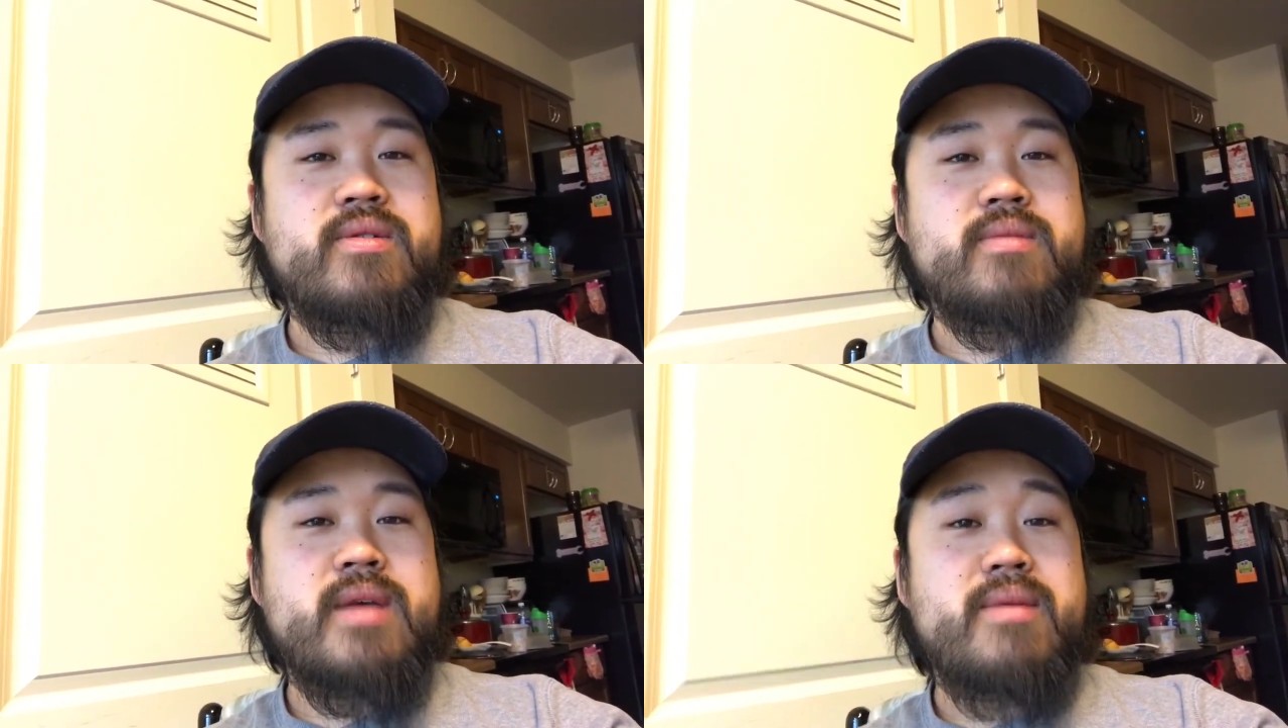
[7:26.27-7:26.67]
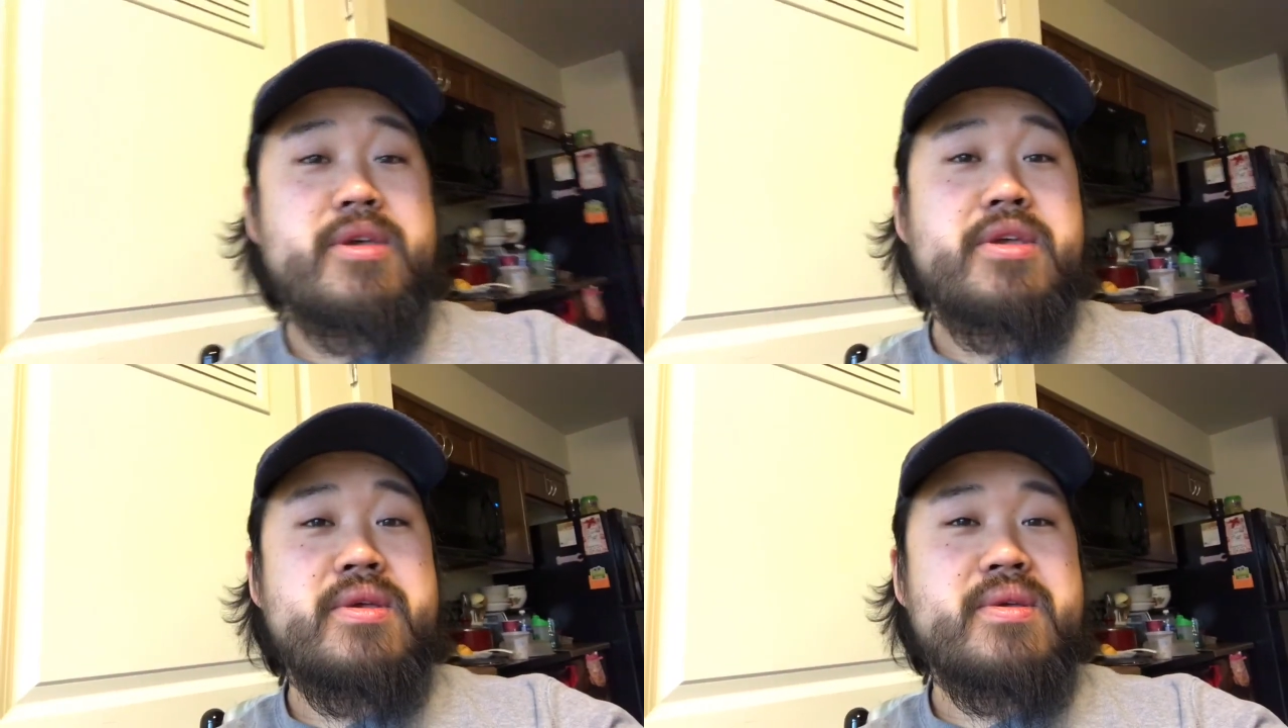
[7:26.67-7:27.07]
Or
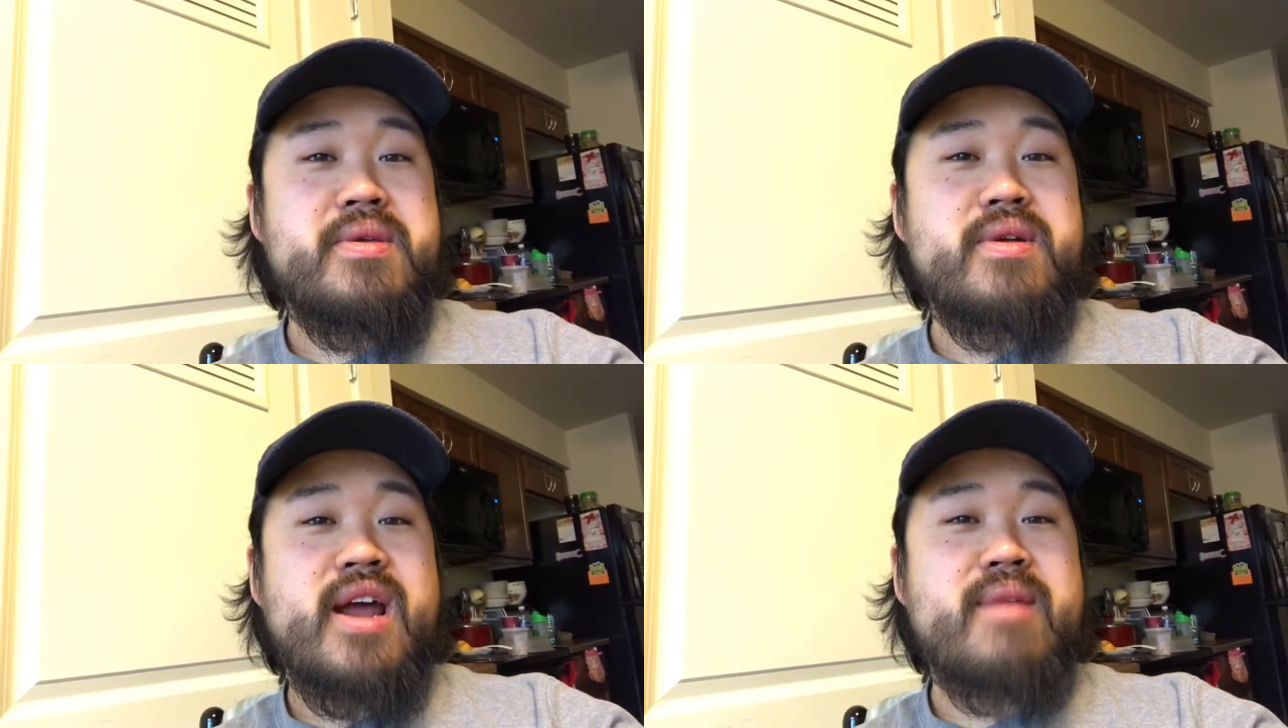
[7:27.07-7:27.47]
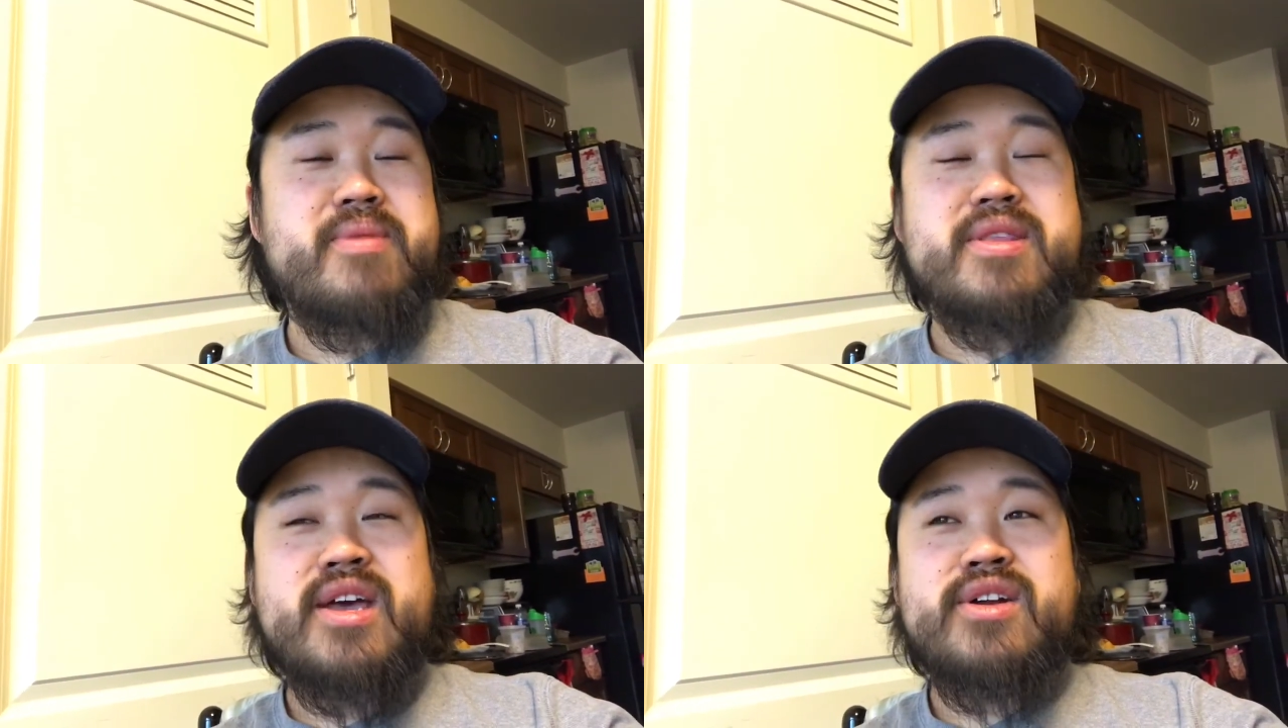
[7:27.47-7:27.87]
maybe you're
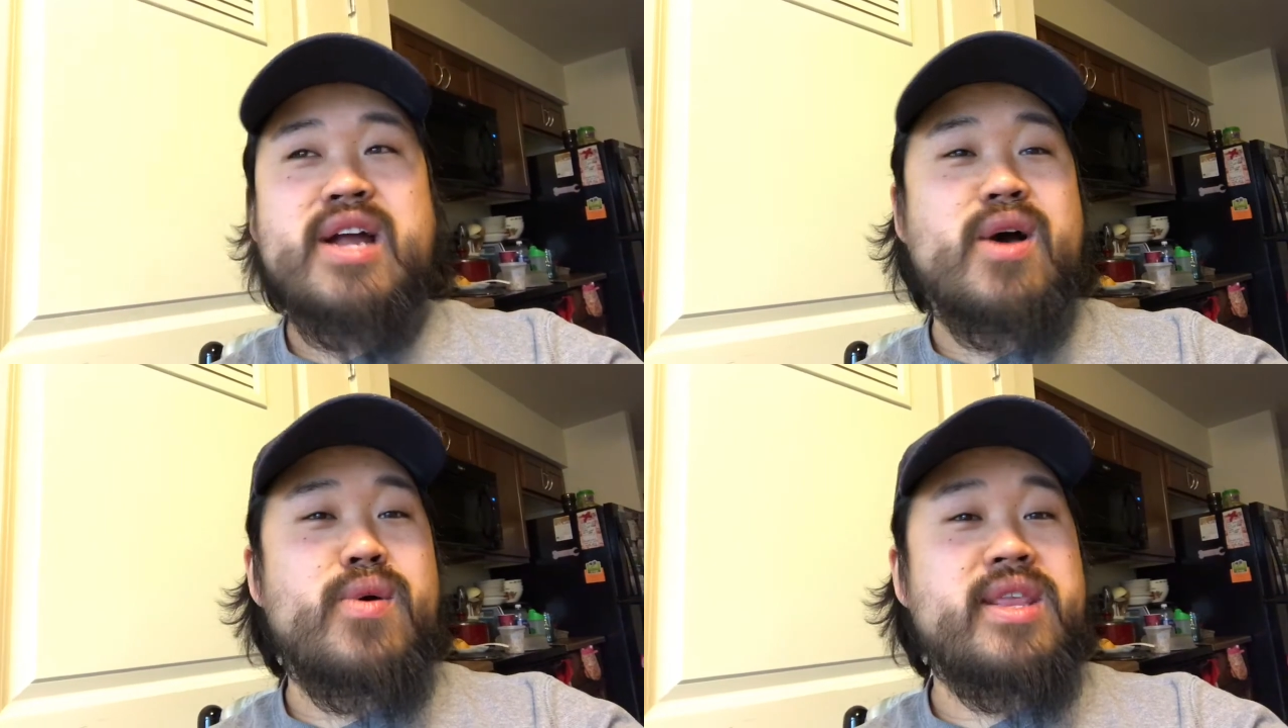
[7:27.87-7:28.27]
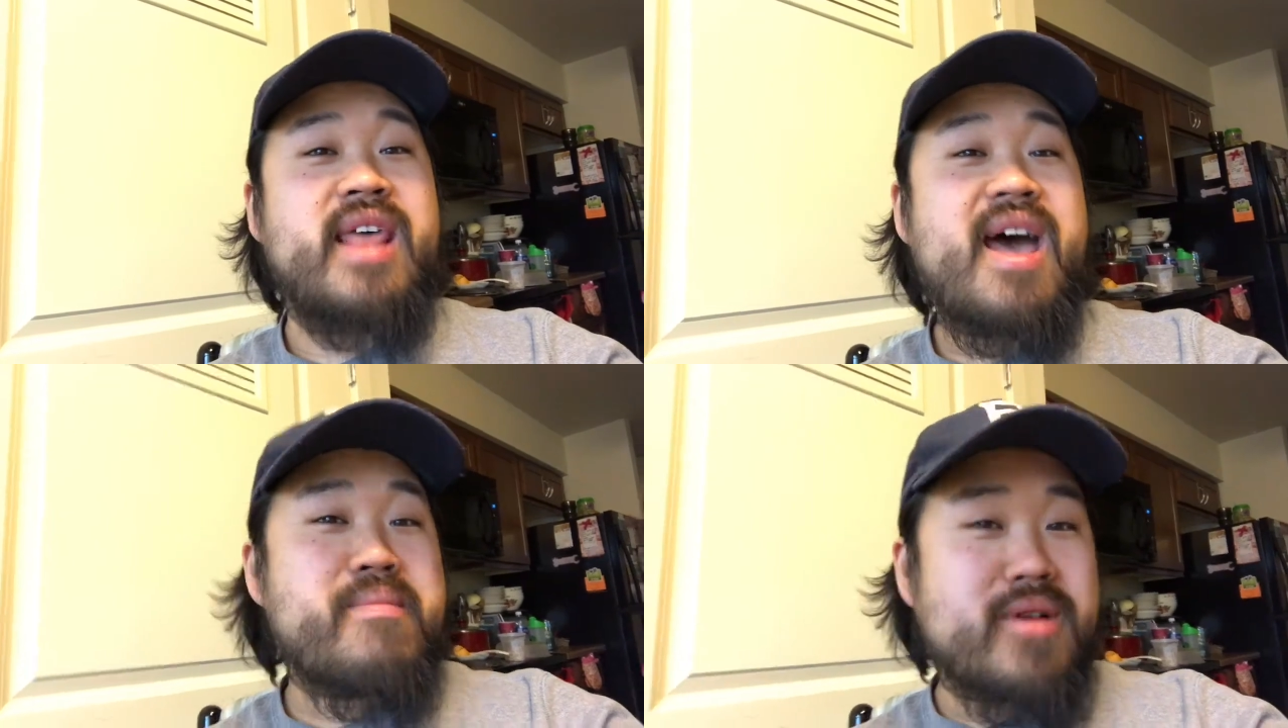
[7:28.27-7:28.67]
happy that you're not owing
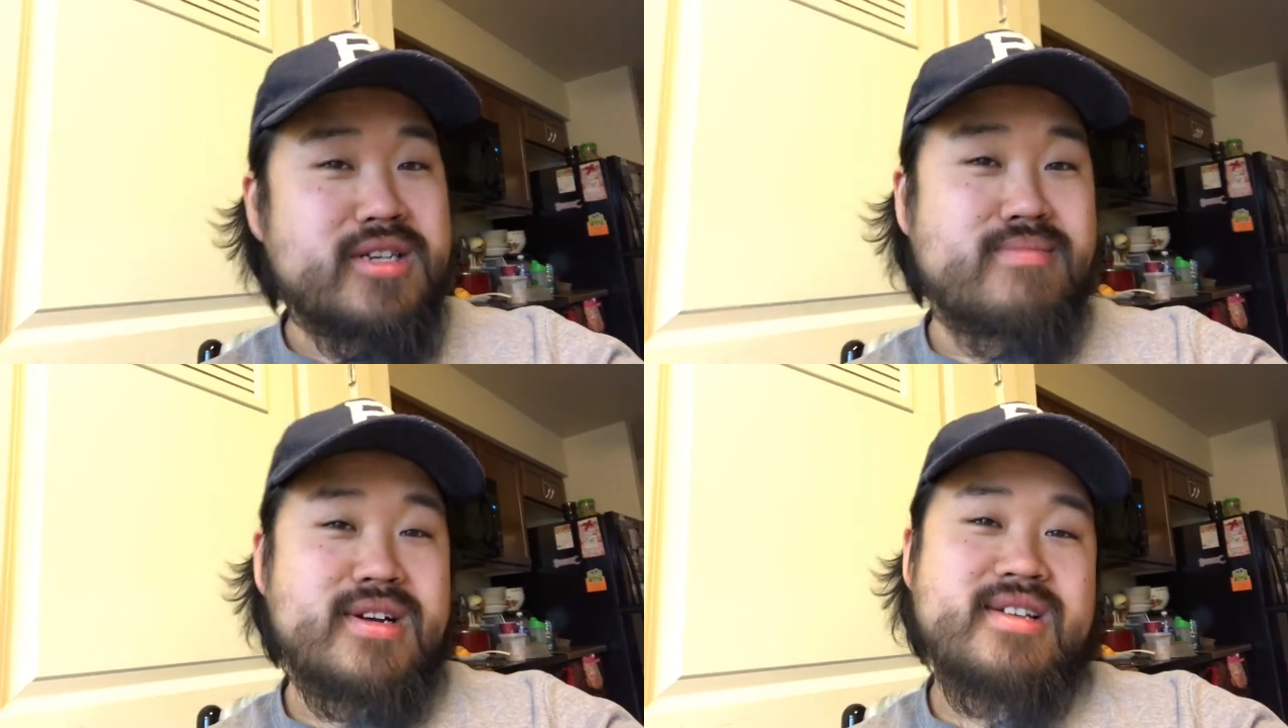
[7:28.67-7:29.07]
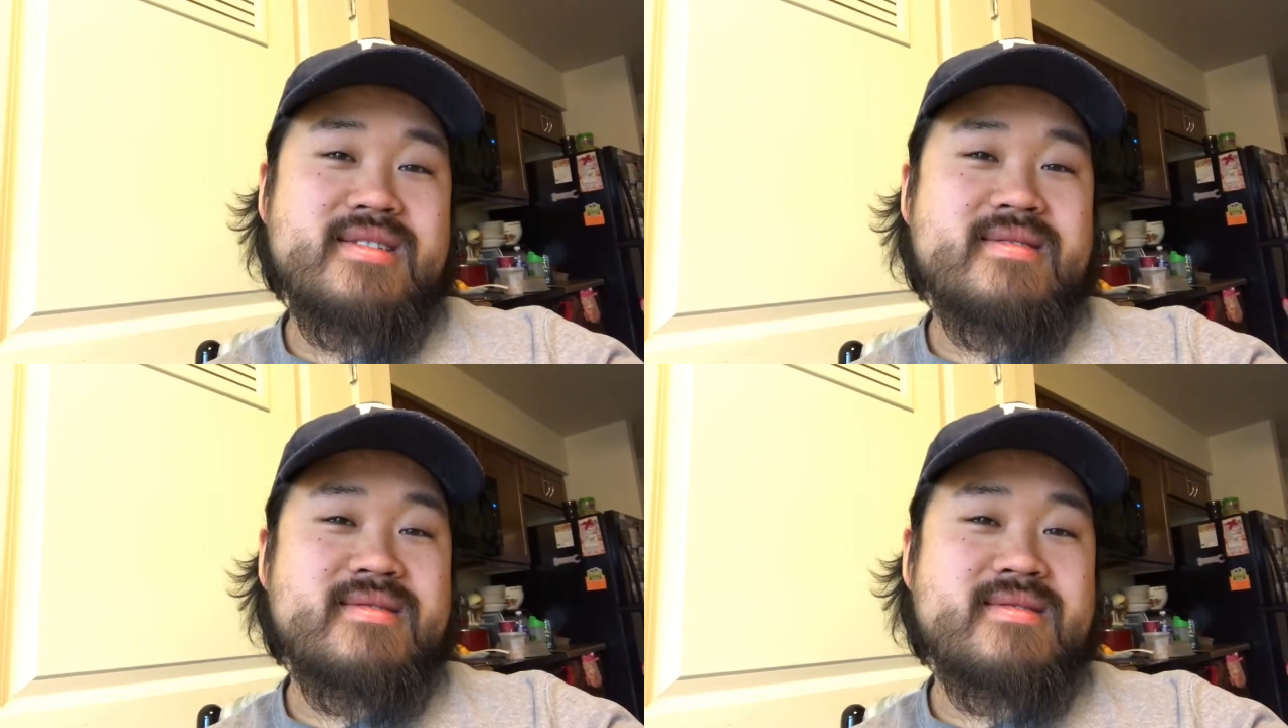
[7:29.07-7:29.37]
that much money.